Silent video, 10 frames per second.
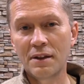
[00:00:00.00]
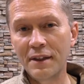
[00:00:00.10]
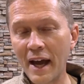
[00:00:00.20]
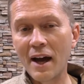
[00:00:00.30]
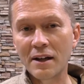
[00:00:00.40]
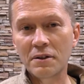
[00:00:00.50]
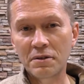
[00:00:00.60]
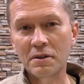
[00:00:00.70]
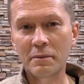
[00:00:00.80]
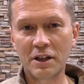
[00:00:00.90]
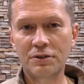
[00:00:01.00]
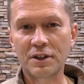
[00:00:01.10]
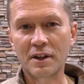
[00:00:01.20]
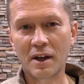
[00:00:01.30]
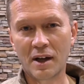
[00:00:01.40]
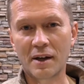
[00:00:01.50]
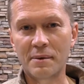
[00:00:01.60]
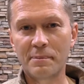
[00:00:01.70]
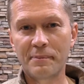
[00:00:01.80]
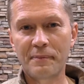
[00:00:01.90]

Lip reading: That is an amazing God.